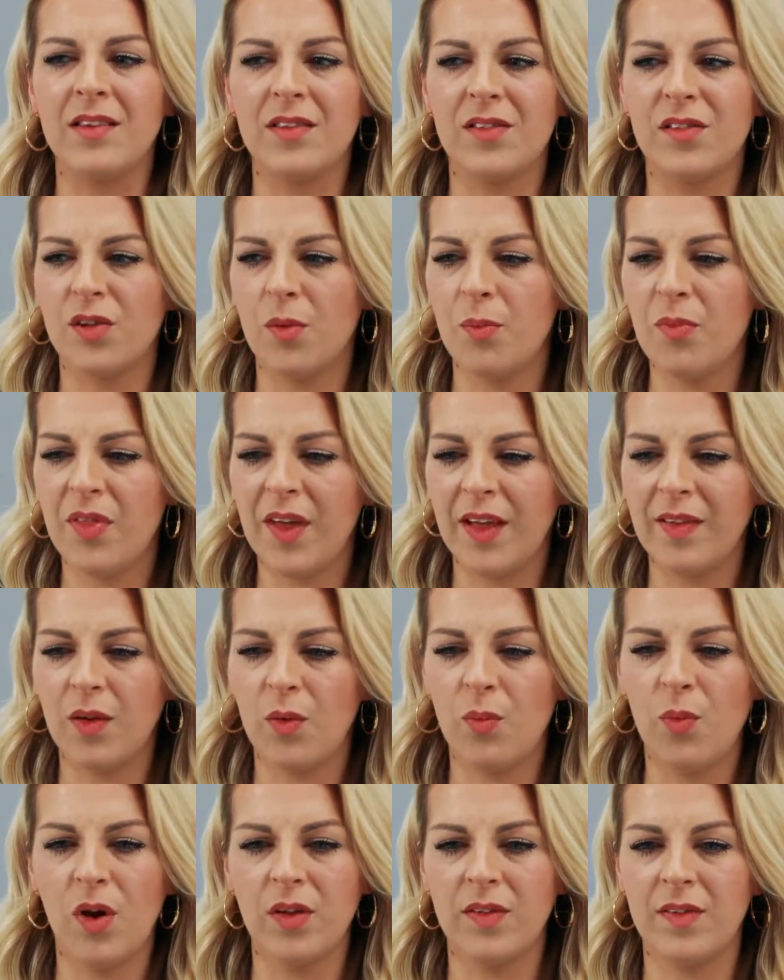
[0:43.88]
something
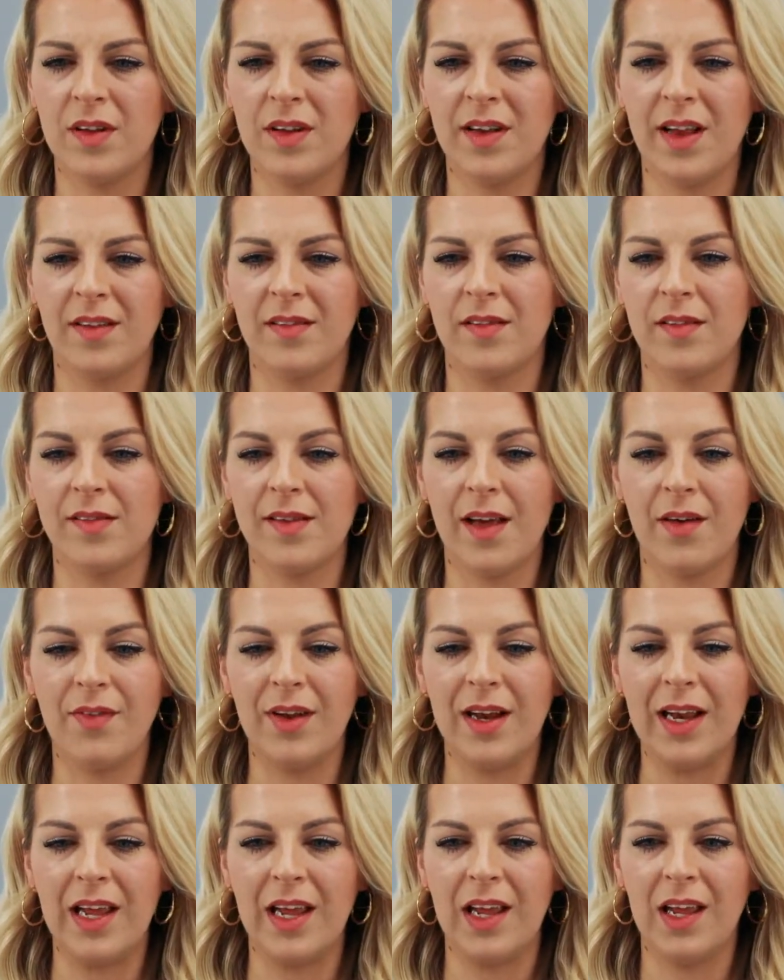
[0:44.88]
that wasn't
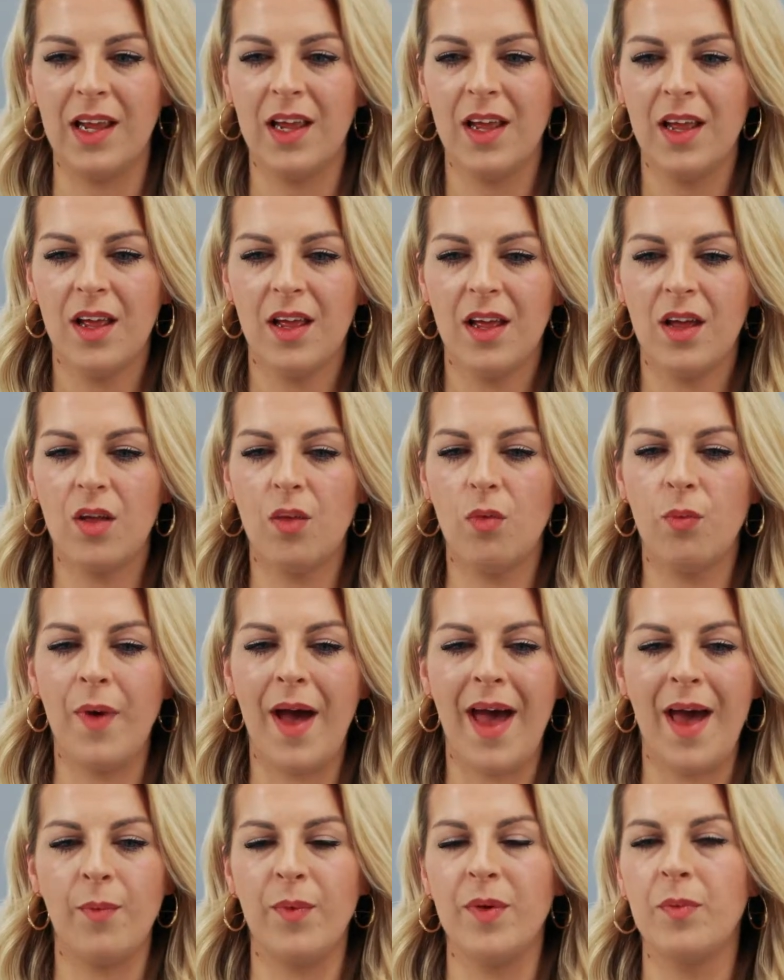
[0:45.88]
necessarily
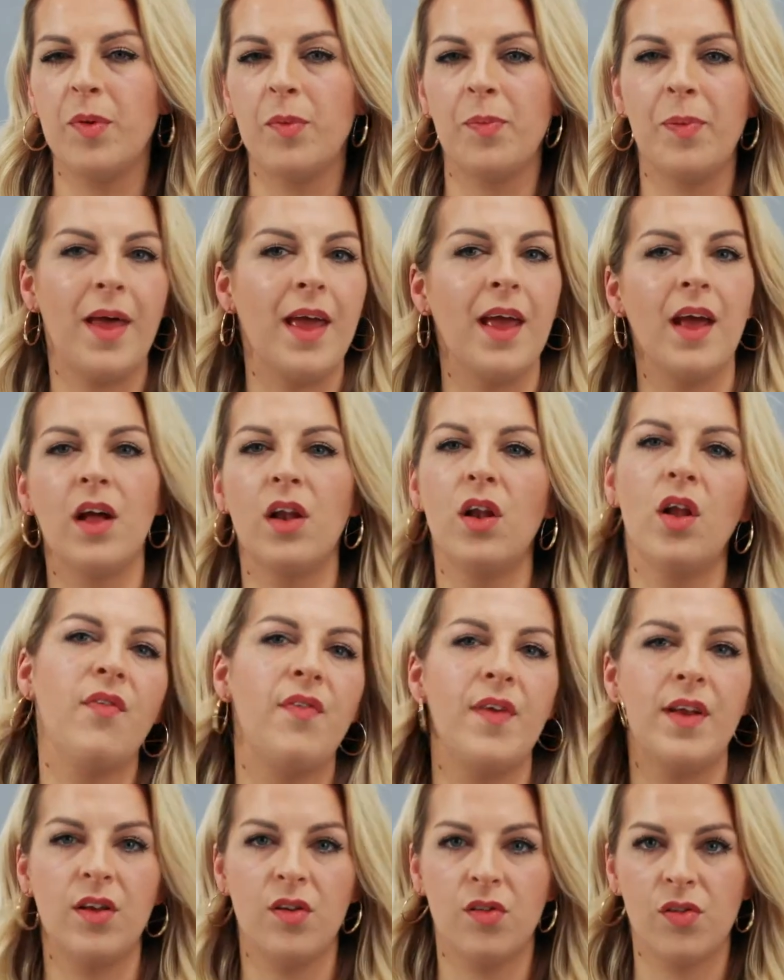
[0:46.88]
where we'd be playing a
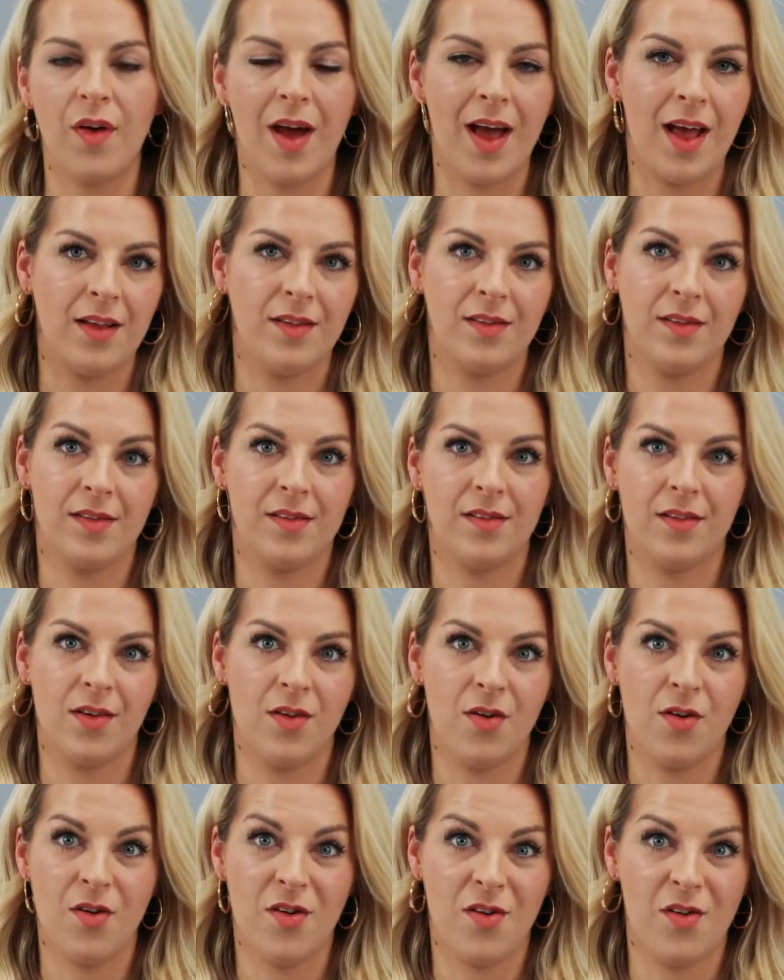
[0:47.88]
love interest
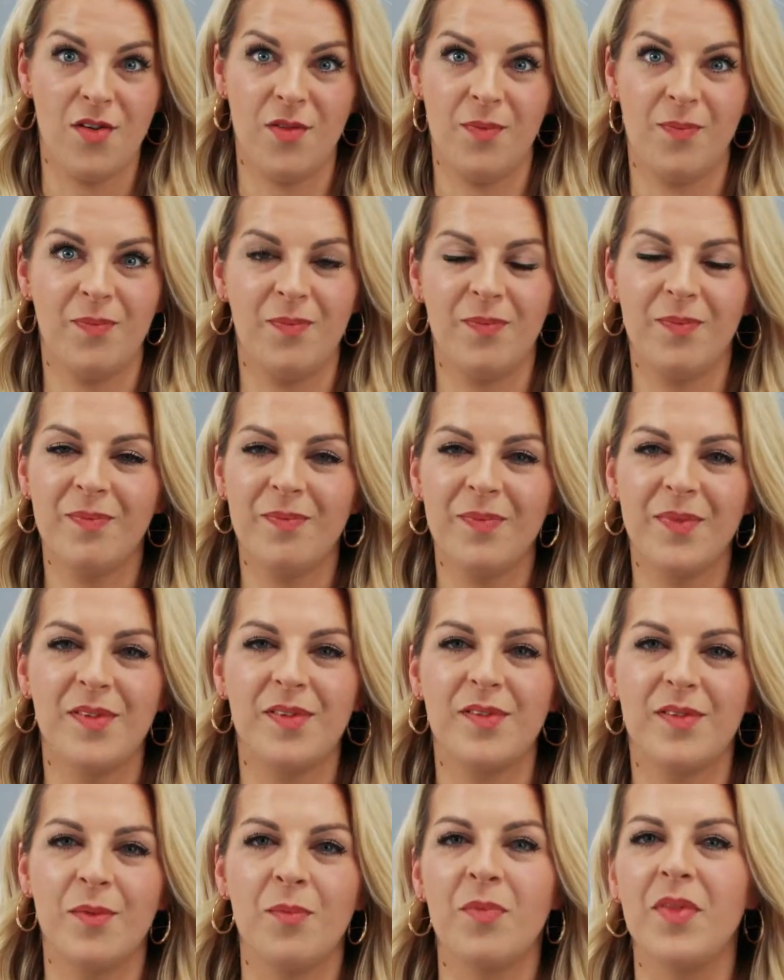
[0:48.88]
or
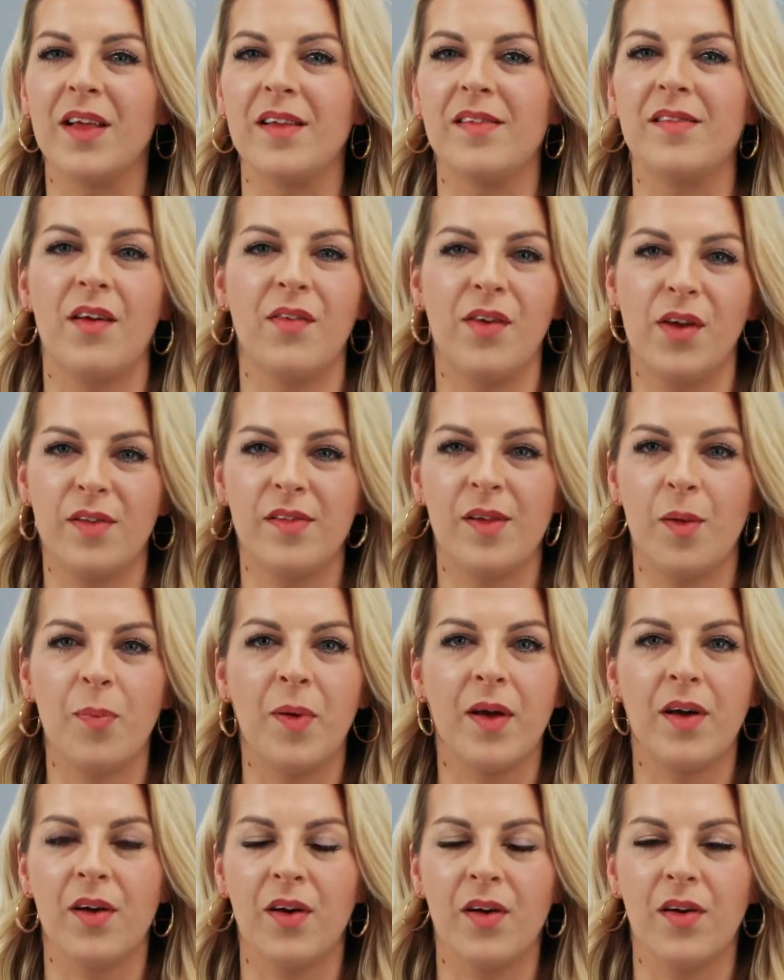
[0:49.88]
something
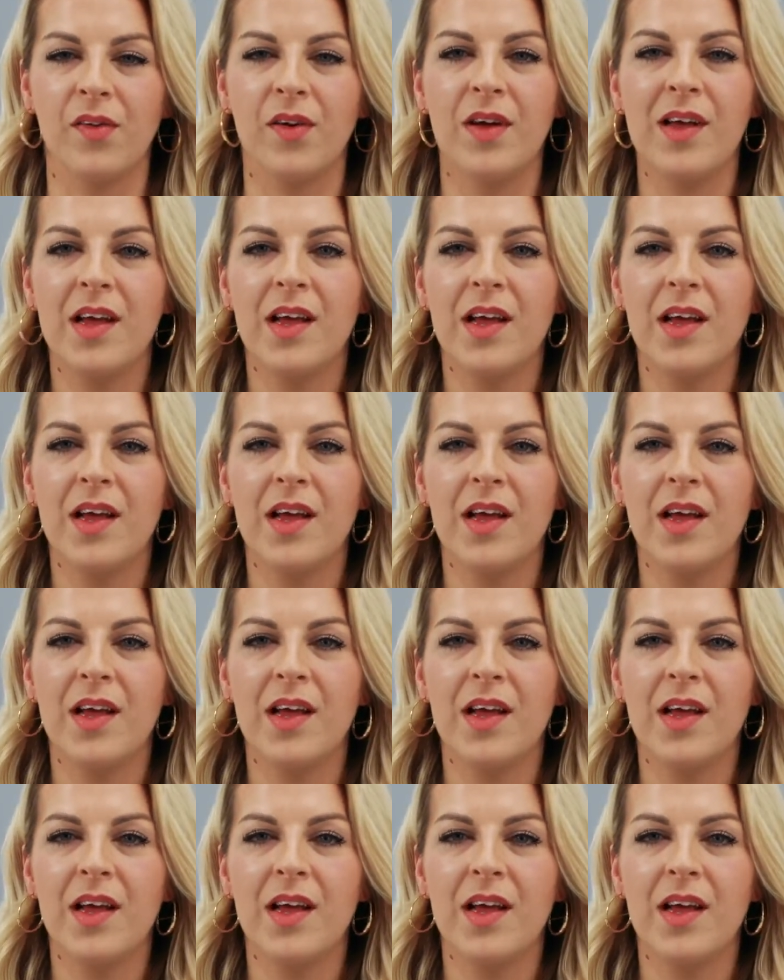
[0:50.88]
stereotypical.